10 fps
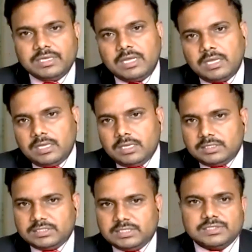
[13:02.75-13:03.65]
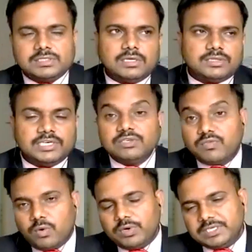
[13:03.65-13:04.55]
since 3 to 4
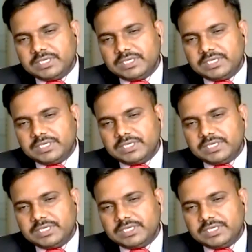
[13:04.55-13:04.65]
years,